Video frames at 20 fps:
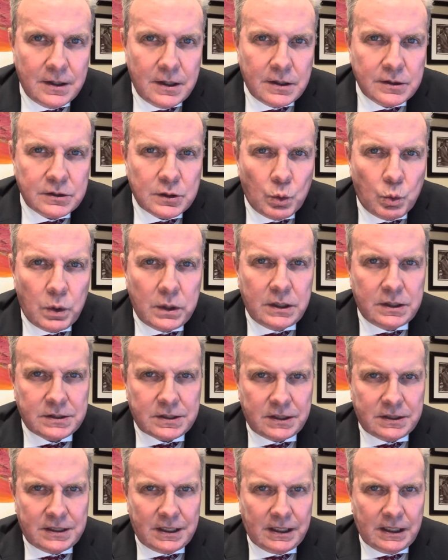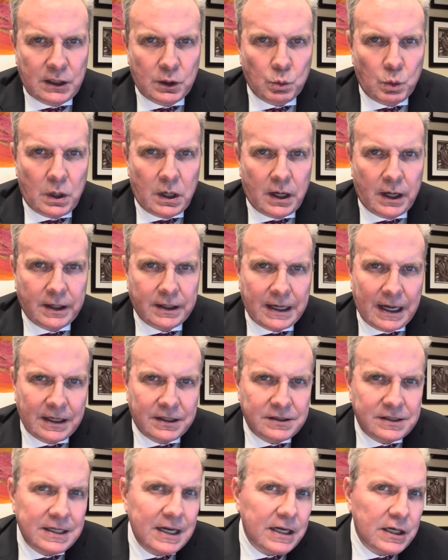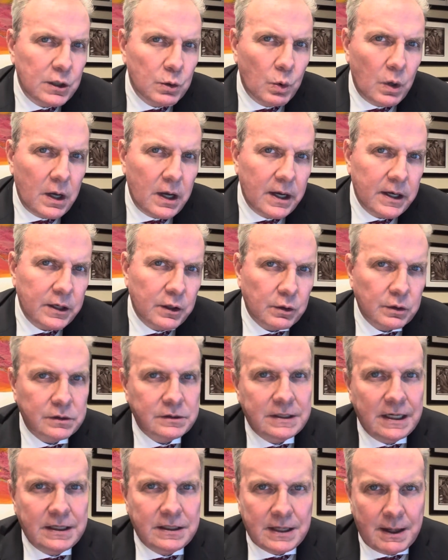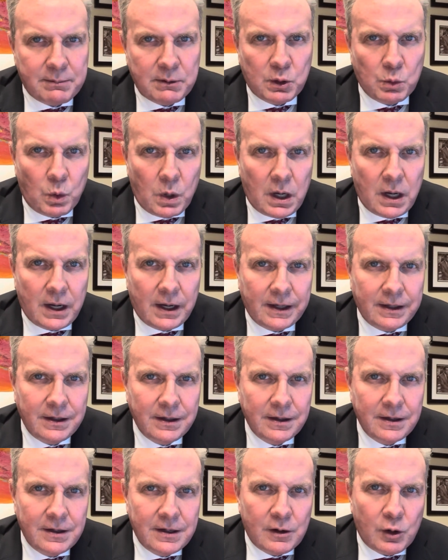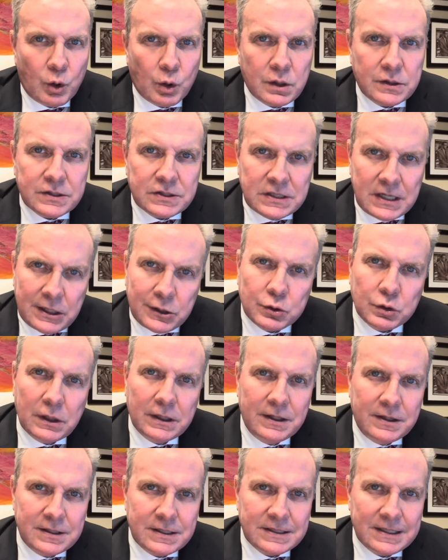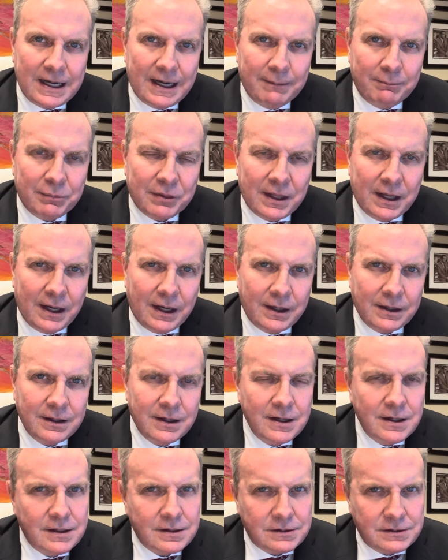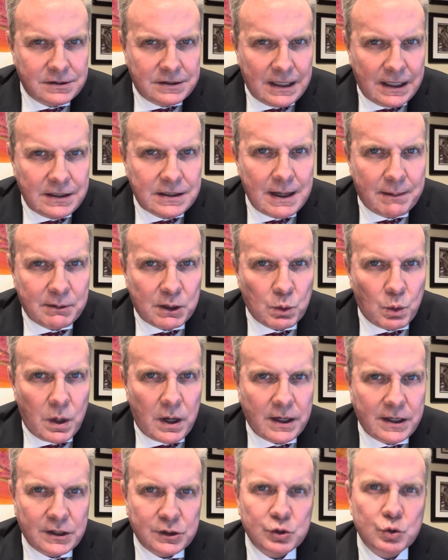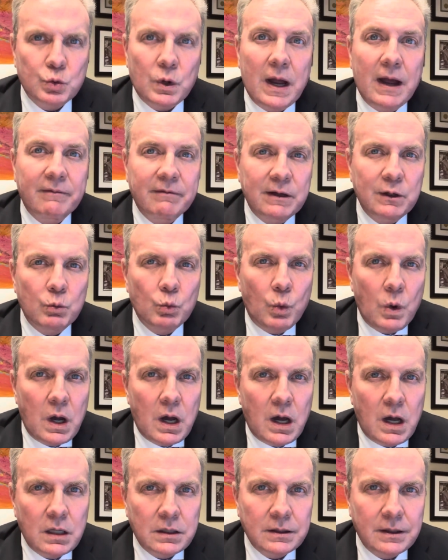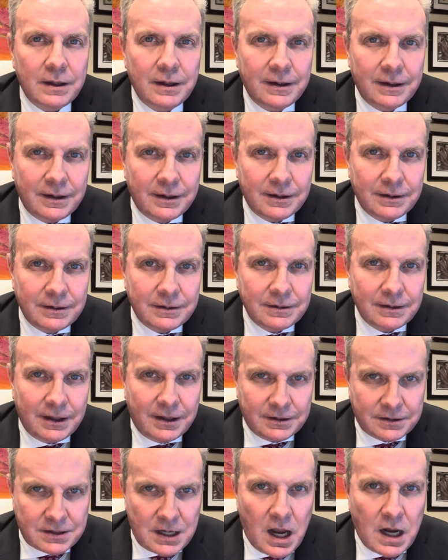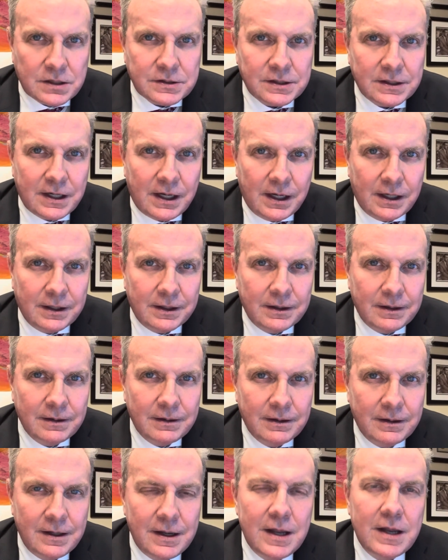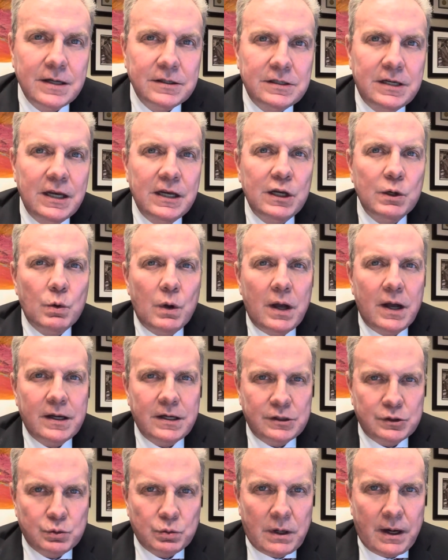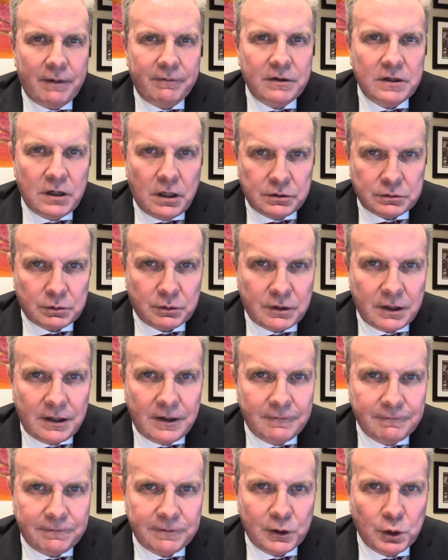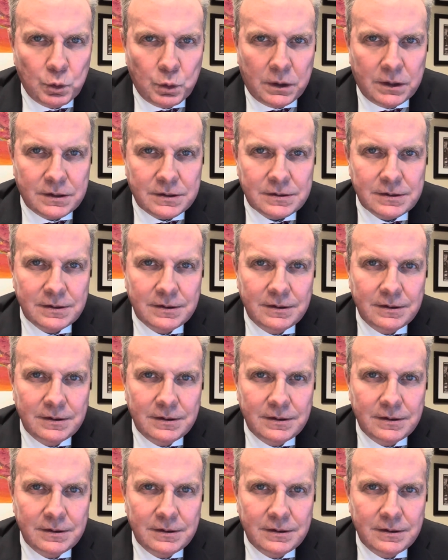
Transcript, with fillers: So what is a DUI? A DUI or DWI are essentially the same thing. DWI is driving while intoxicated. DUI is driving under the influence,